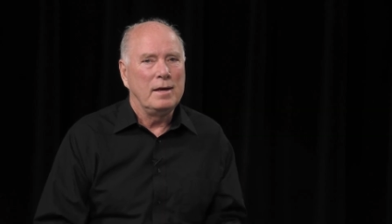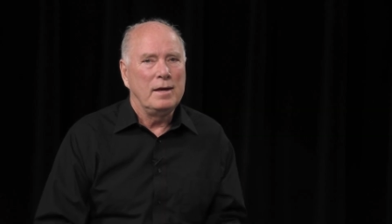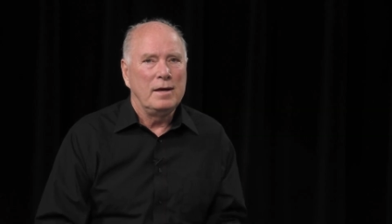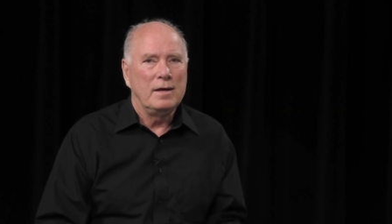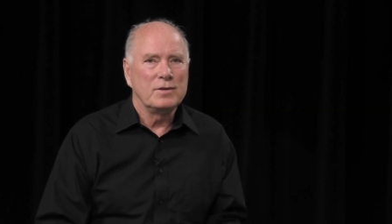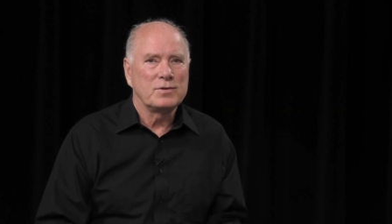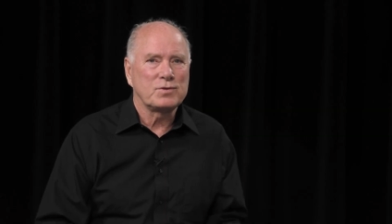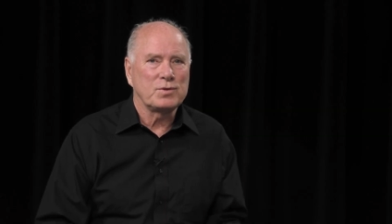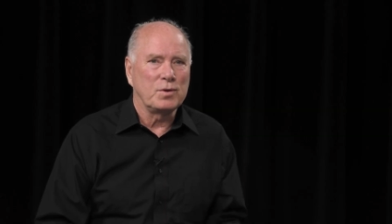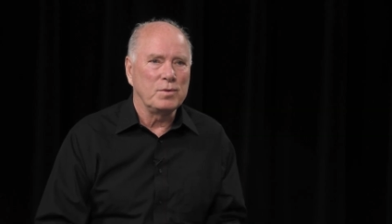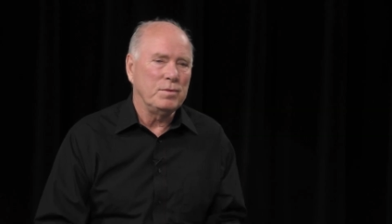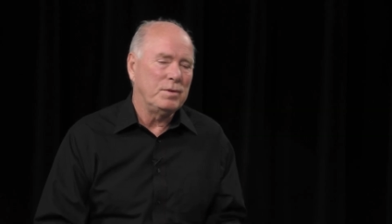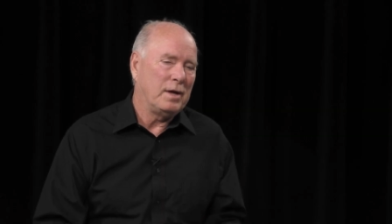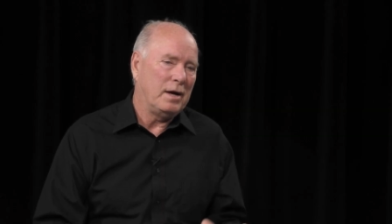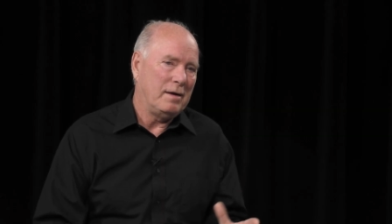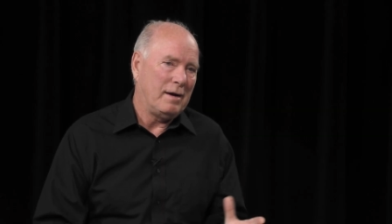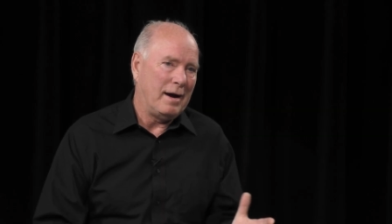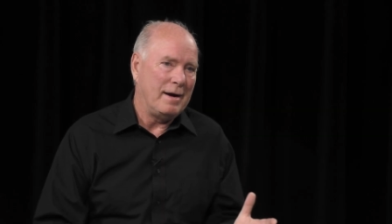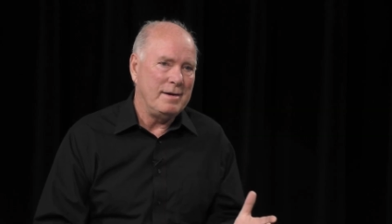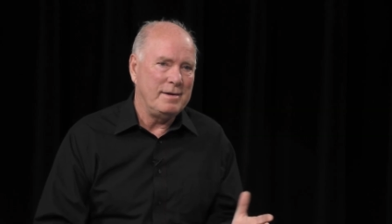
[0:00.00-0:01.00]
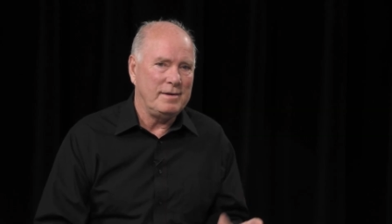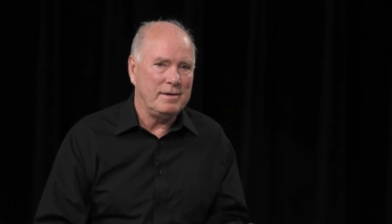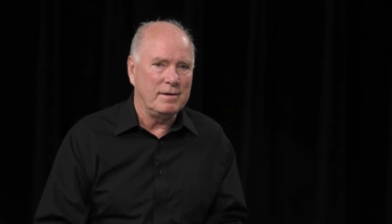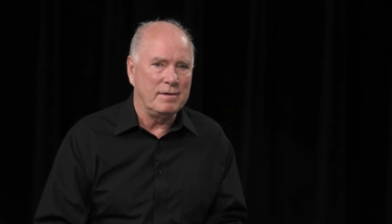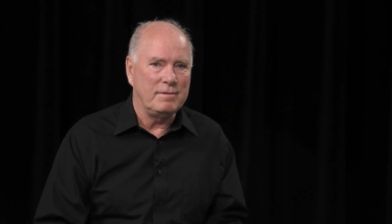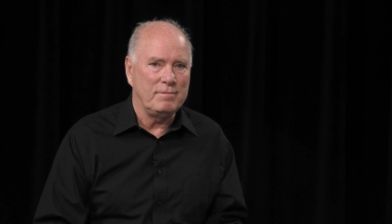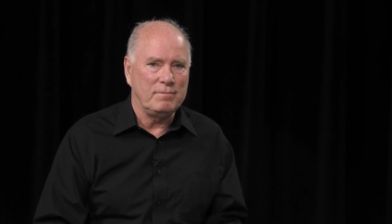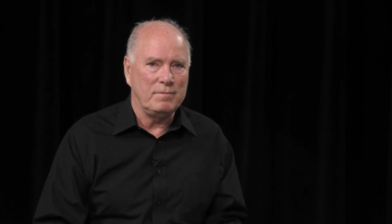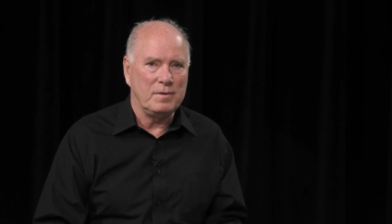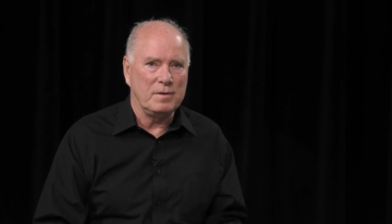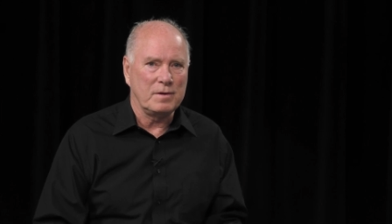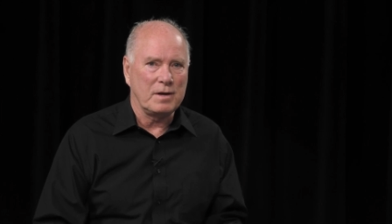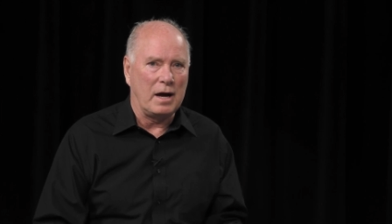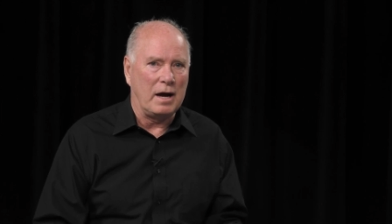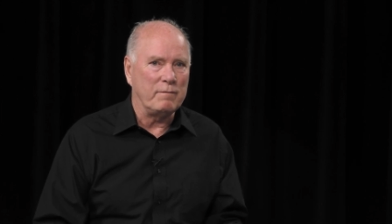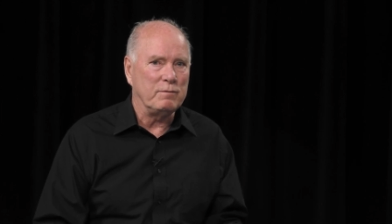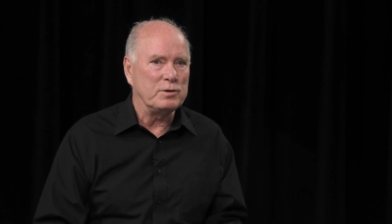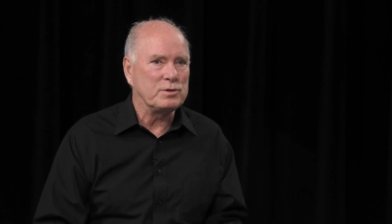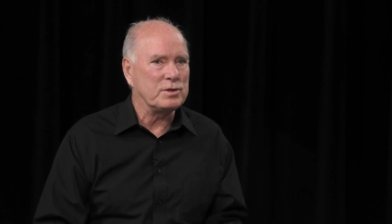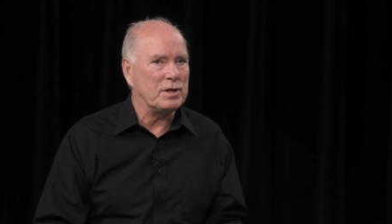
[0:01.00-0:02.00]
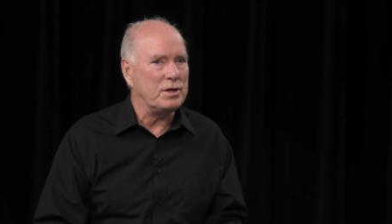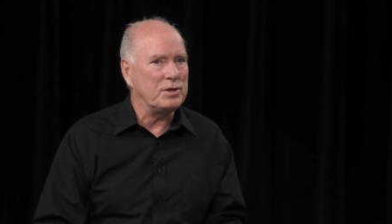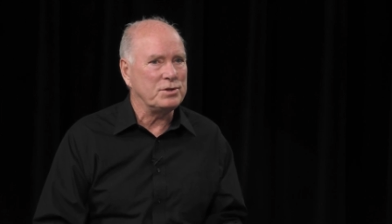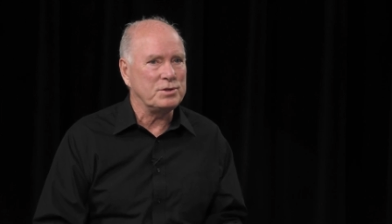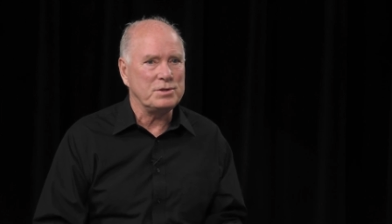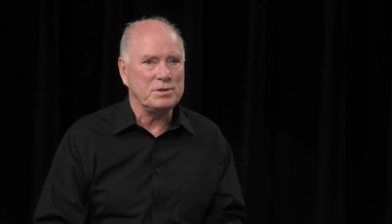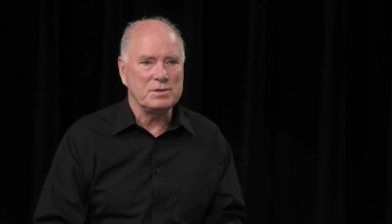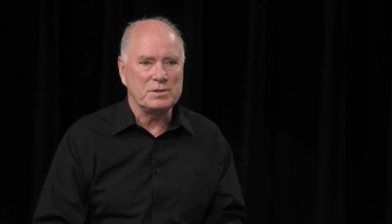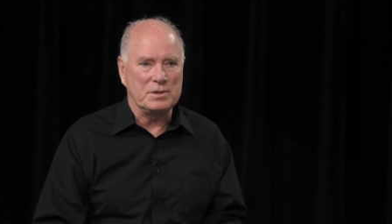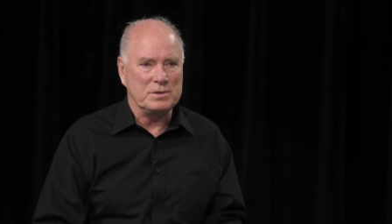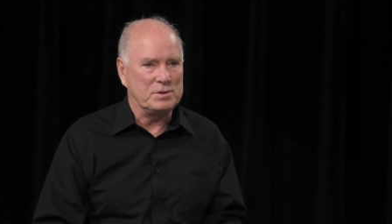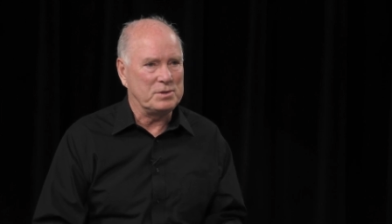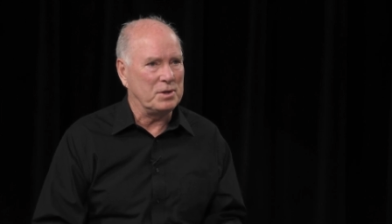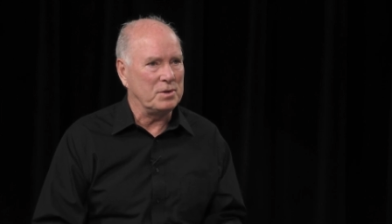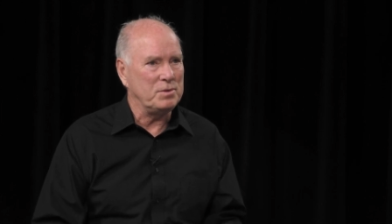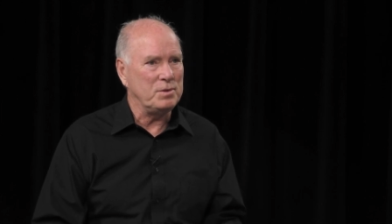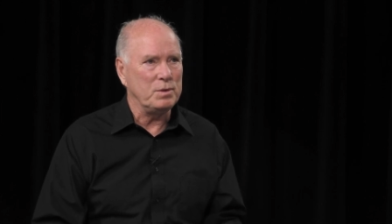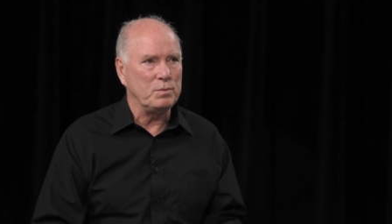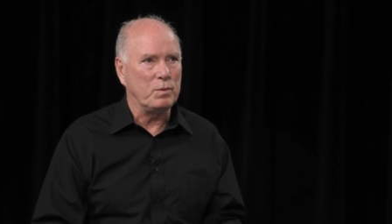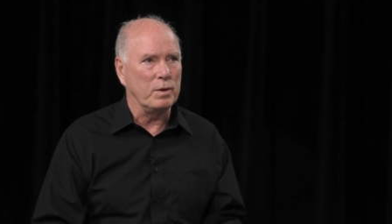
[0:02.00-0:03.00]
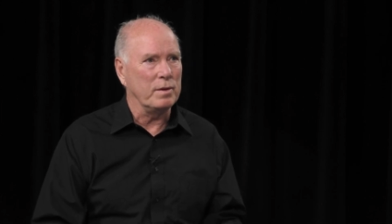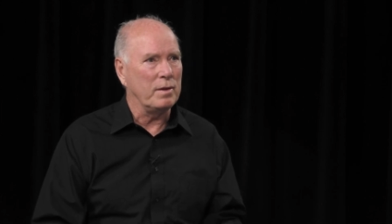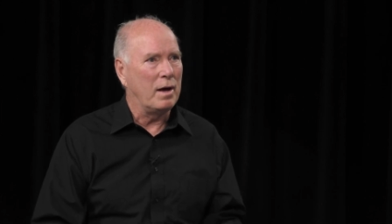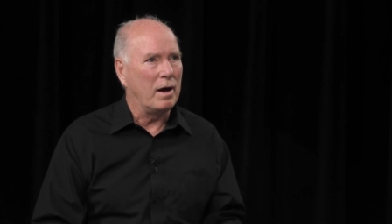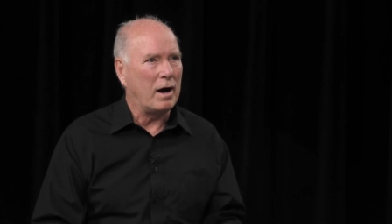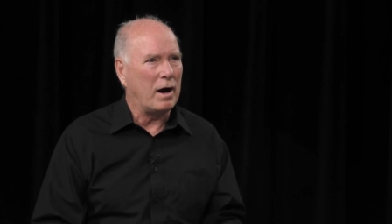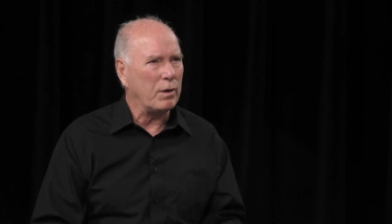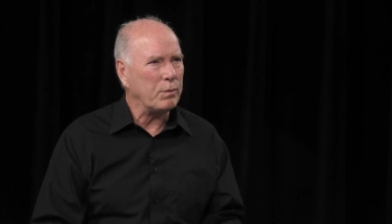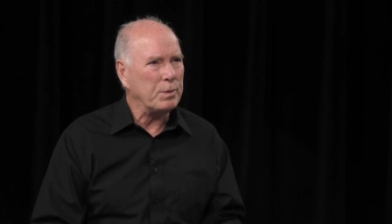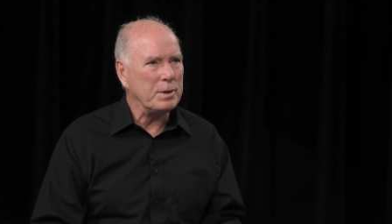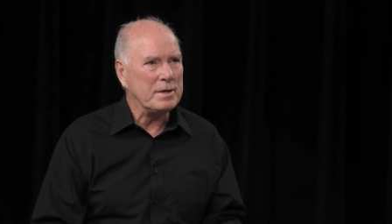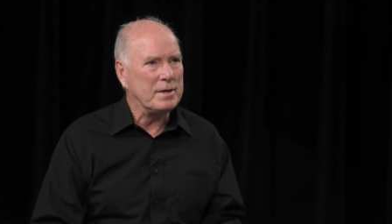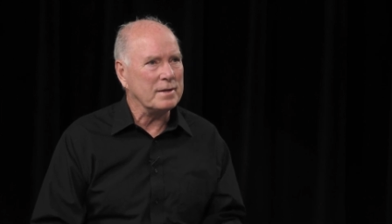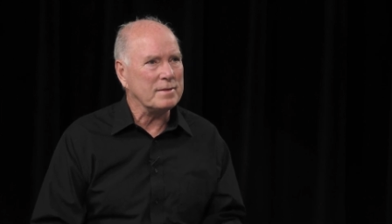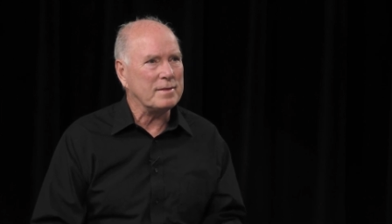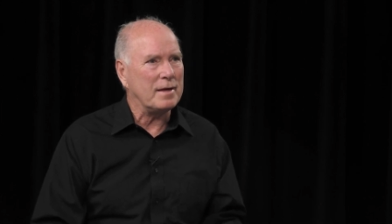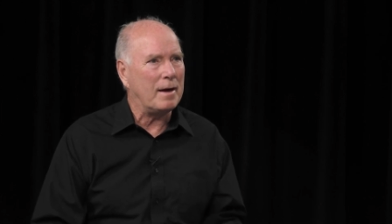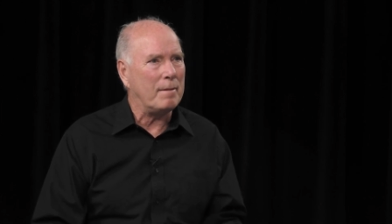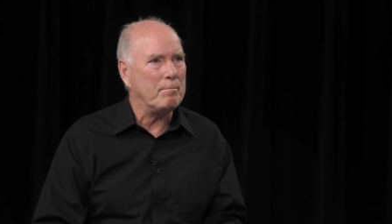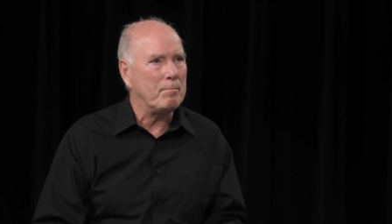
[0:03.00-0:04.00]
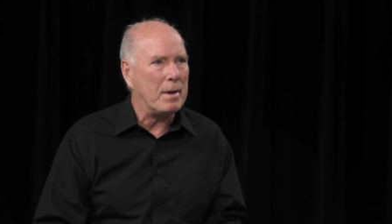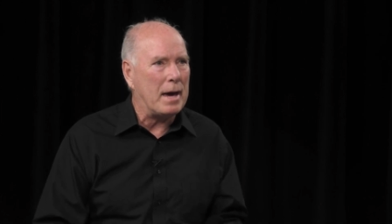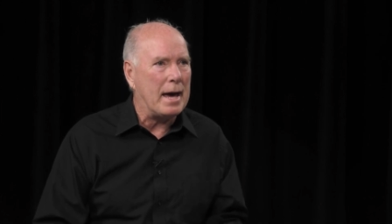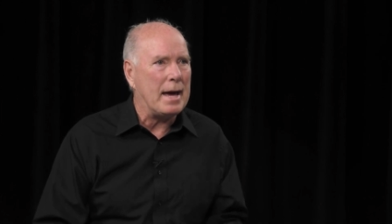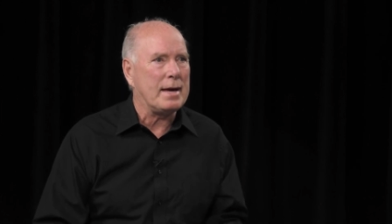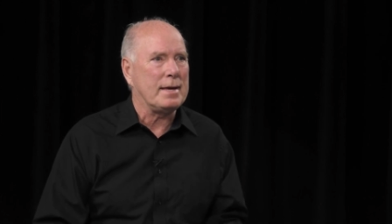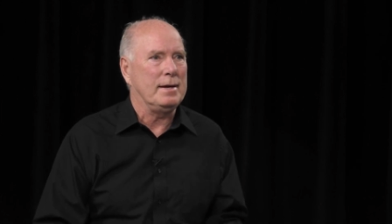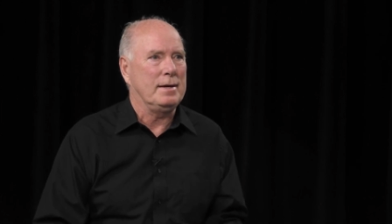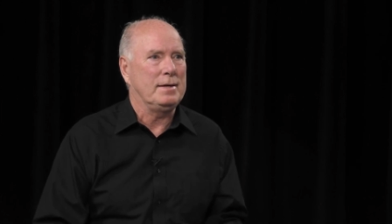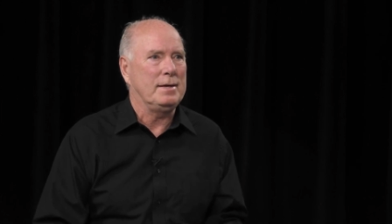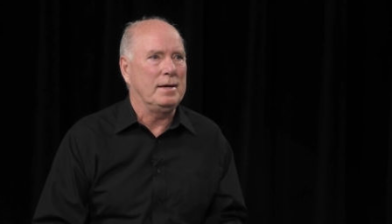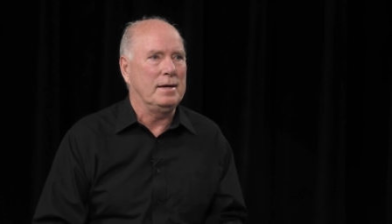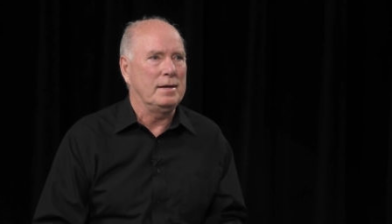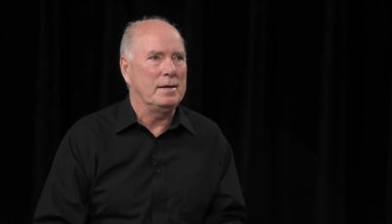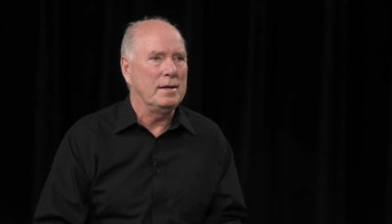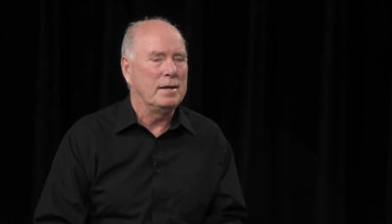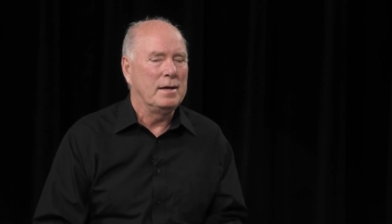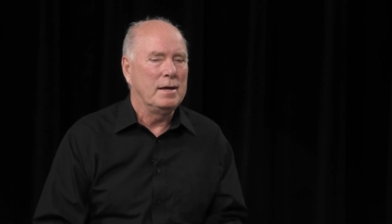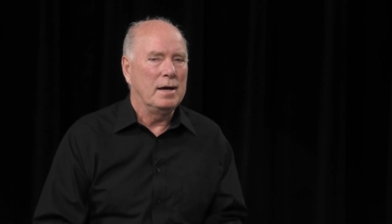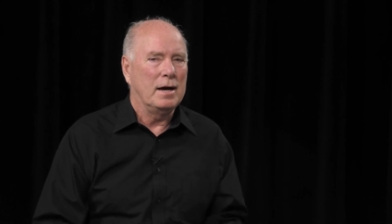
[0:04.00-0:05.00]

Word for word: And so the idea, the conversation continued well, how do we get that back again?